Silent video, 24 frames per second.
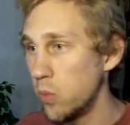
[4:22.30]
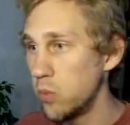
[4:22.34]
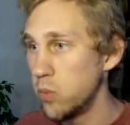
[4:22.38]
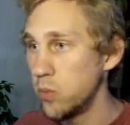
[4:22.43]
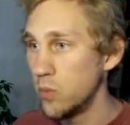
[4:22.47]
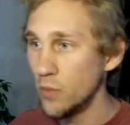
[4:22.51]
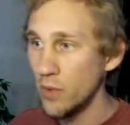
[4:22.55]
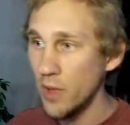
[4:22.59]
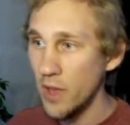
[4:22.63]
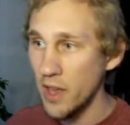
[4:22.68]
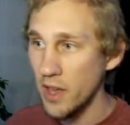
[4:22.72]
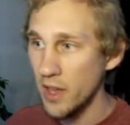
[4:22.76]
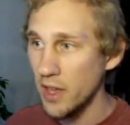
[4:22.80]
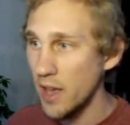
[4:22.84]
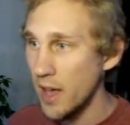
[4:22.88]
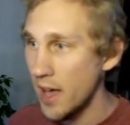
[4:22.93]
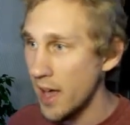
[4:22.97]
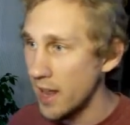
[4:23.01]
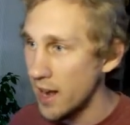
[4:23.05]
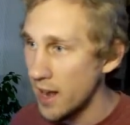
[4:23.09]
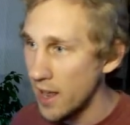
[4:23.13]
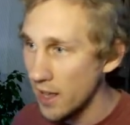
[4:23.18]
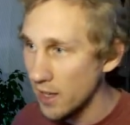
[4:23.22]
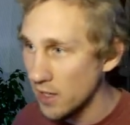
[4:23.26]

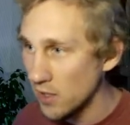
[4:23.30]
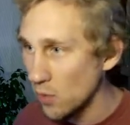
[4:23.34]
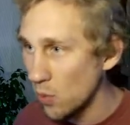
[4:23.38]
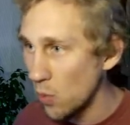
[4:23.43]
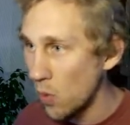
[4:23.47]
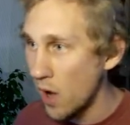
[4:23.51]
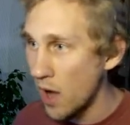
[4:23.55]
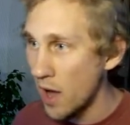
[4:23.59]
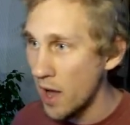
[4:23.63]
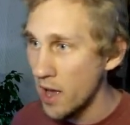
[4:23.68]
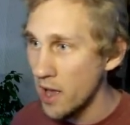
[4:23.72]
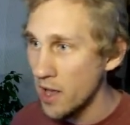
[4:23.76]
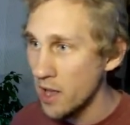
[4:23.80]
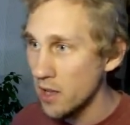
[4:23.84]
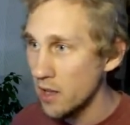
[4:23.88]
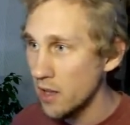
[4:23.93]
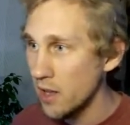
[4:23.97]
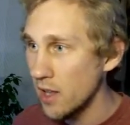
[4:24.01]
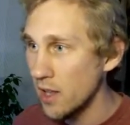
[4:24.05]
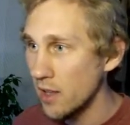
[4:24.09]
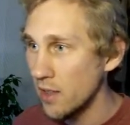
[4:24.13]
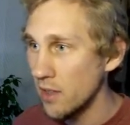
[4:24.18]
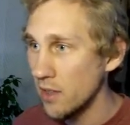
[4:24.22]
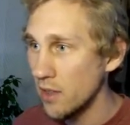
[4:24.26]
at xy,
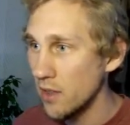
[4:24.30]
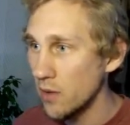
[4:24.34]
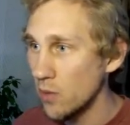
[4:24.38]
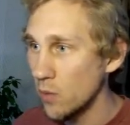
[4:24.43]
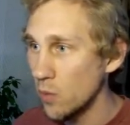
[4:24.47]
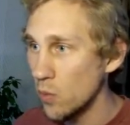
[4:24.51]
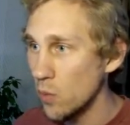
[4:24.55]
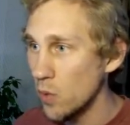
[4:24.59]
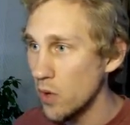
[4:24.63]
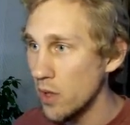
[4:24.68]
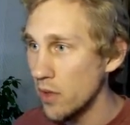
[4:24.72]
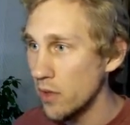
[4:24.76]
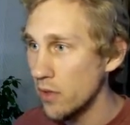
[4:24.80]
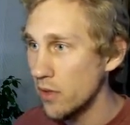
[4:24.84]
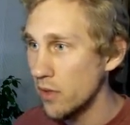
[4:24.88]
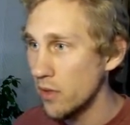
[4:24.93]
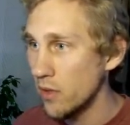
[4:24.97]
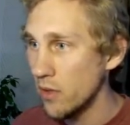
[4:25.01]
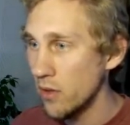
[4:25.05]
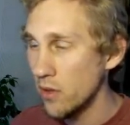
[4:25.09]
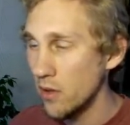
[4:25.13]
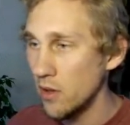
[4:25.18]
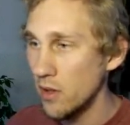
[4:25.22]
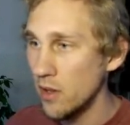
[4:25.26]
and the width
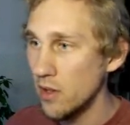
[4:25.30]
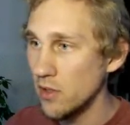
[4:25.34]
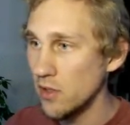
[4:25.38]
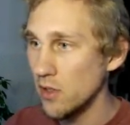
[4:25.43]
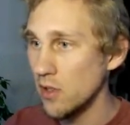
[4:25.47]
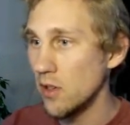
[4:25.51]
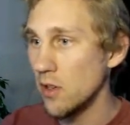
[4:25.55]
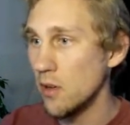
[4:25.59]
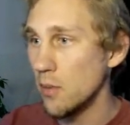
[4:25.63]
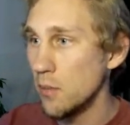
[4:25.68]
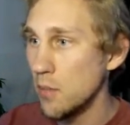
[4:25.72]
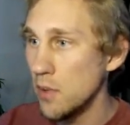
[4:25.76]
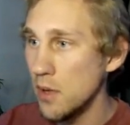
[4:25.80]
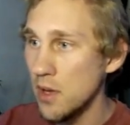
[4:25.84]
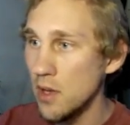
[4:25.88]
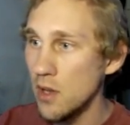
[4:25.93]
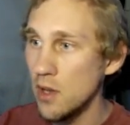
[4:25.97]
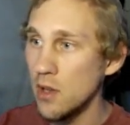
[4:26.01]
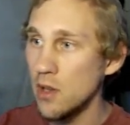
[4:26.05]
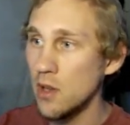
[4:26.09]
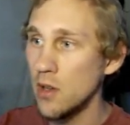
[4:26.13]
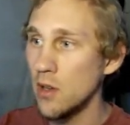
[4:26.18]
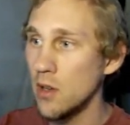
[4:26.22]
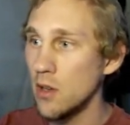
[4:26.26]
is going to
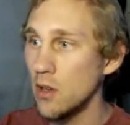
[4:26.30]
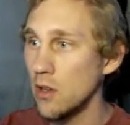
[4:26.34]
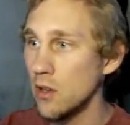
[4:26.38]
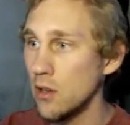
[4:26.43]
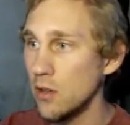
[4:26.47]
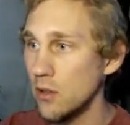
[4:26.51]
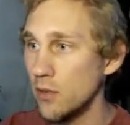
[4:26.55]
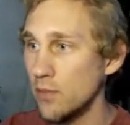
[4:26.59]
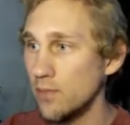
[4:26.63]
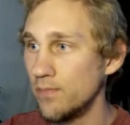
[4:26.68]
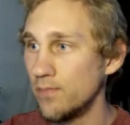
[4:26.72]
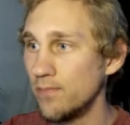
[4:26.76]
be,